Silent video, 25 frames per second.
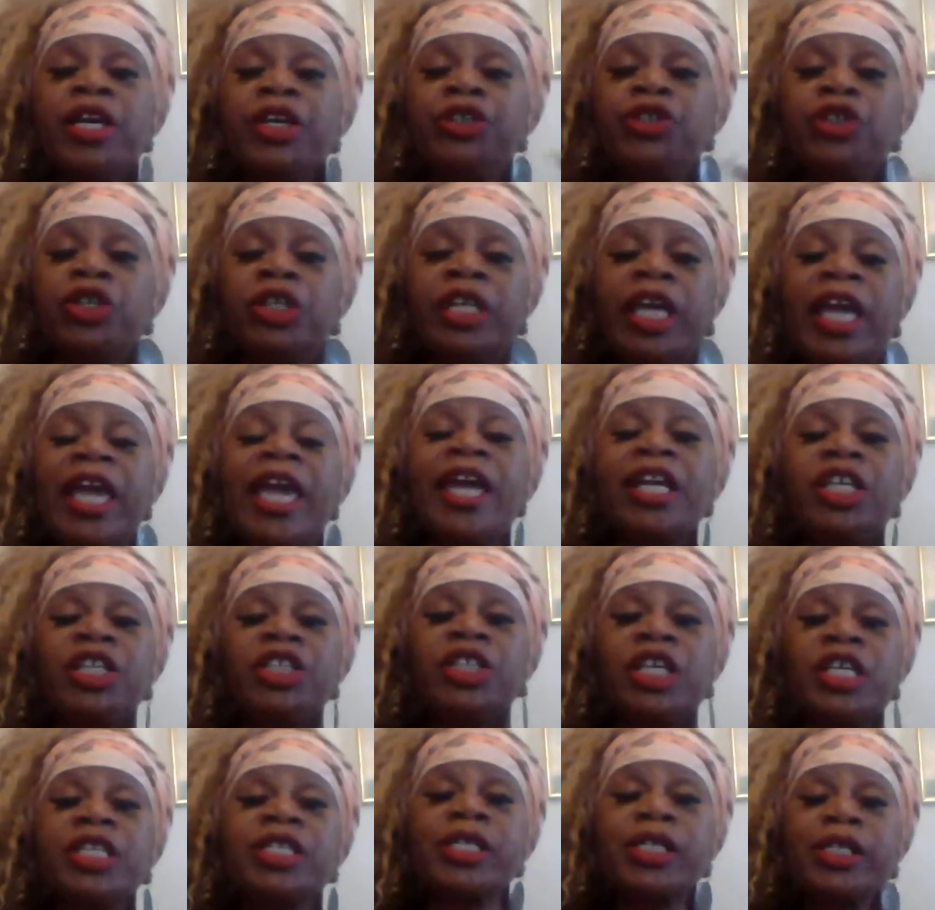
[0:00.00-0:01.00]
You can't
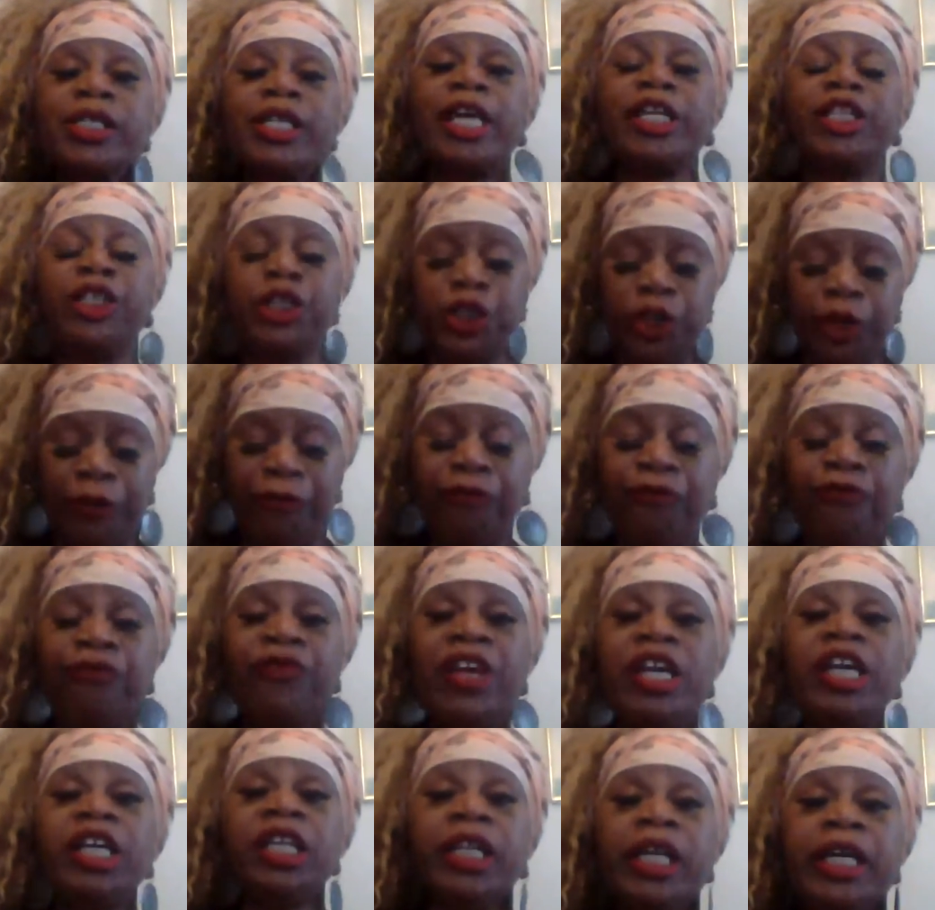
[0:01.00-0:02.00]
just let your
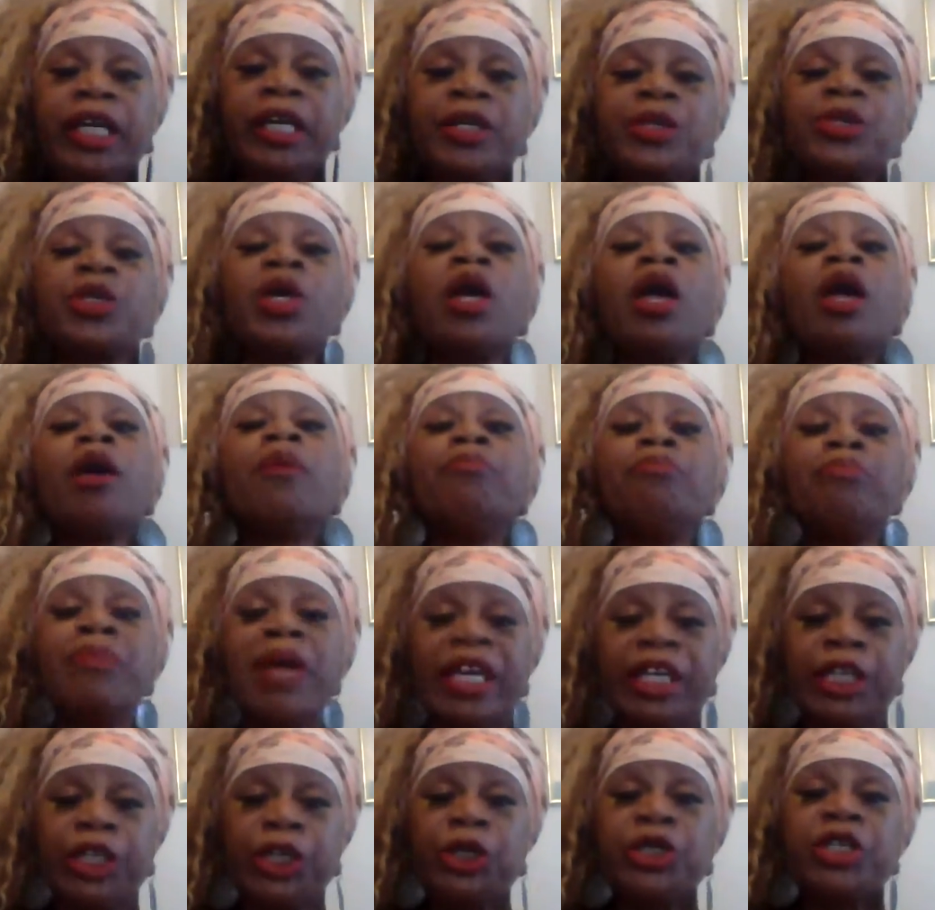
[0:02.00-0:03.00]
feelings
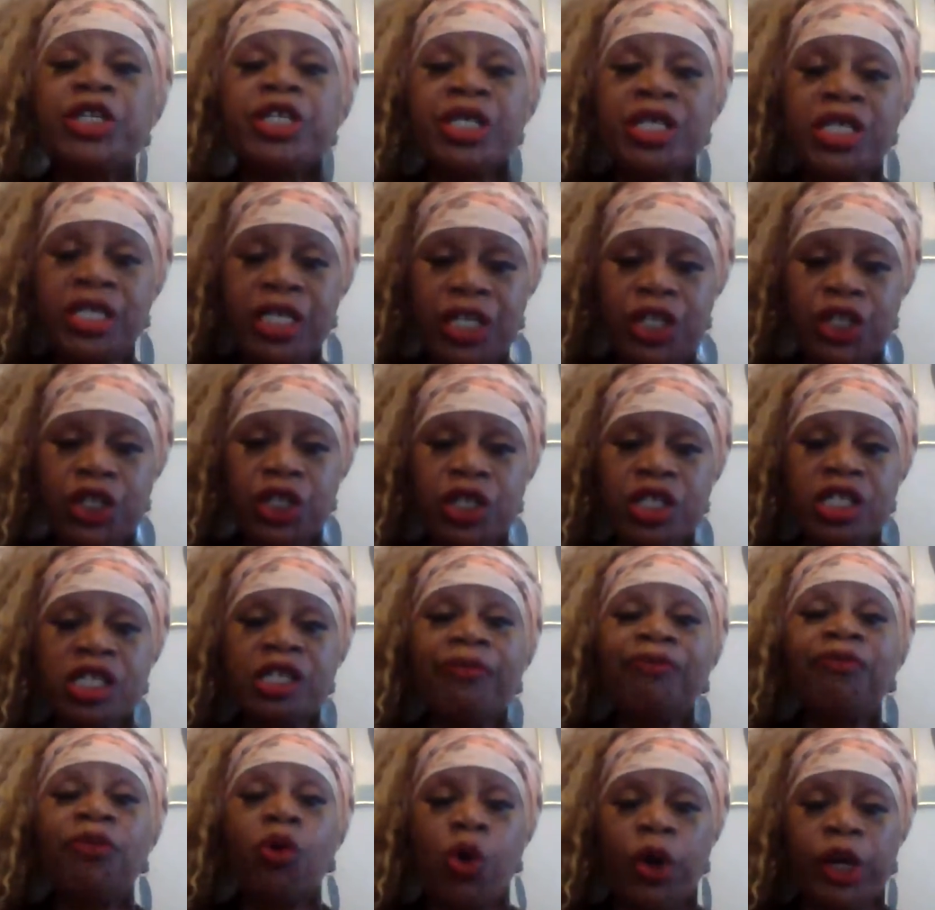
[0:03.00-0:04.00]
make your decisions
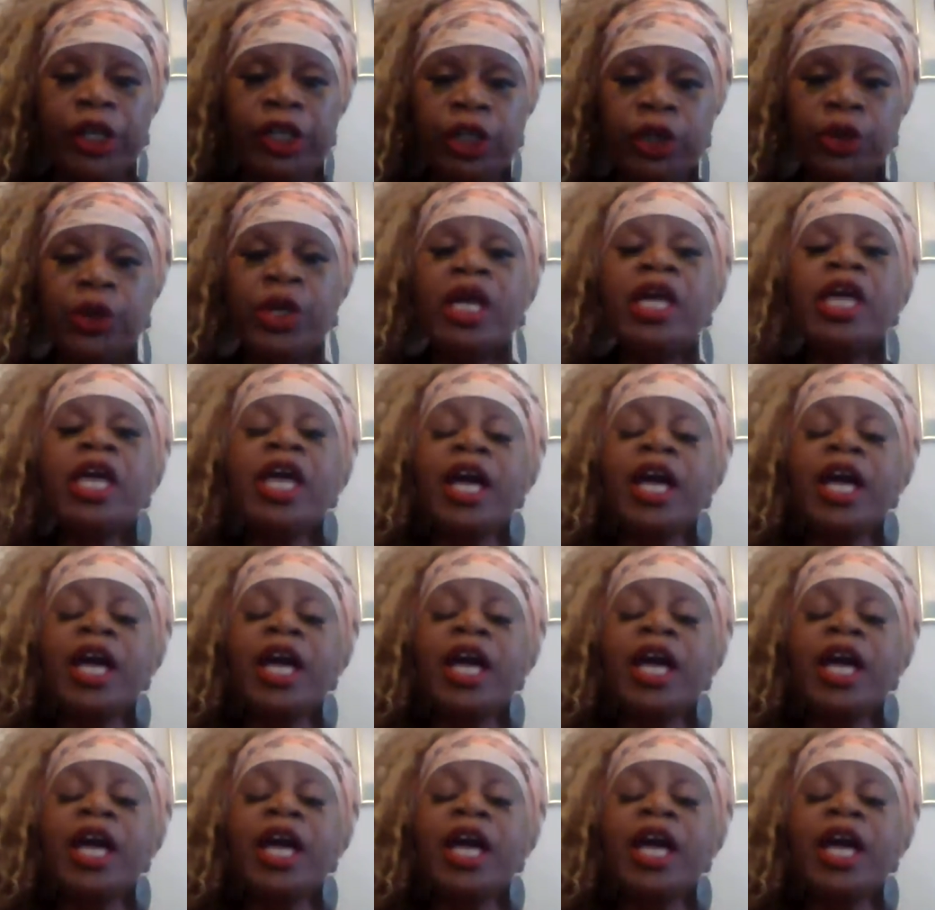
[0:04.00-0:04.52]
for you,